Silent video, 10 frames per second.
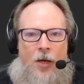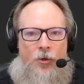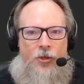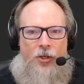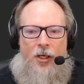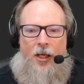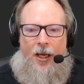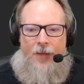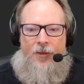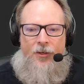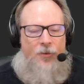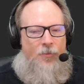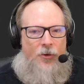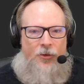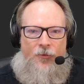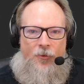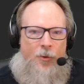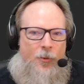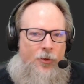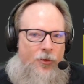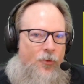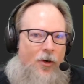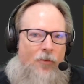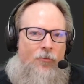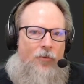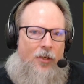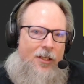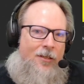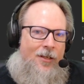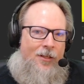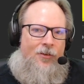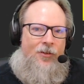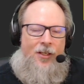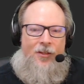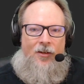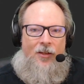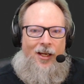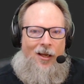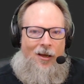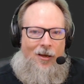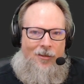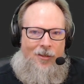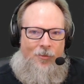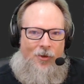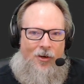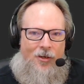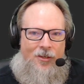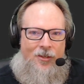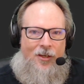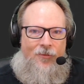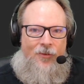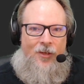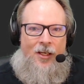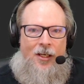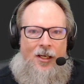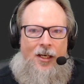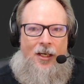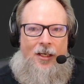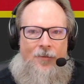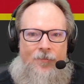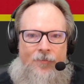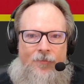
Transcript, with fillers: which, again, this is mostly for people who just want to really sink their teeth into, like, concept art and stuff. Yeah,